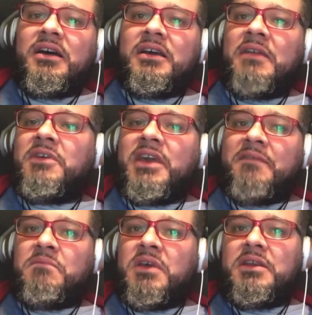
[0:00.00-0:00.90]
and we
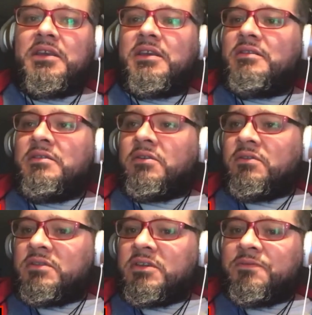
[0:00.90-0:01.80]
have many,
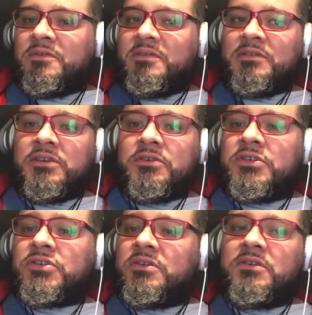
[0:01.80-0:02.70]
different
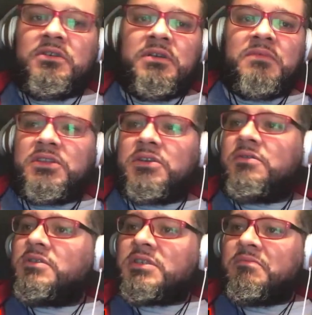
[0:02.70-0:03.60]
literature and
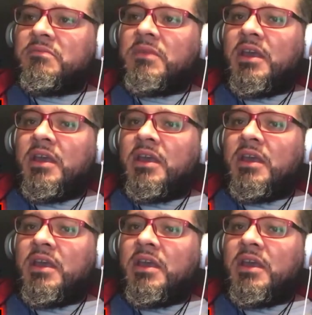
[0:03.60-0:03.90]
materials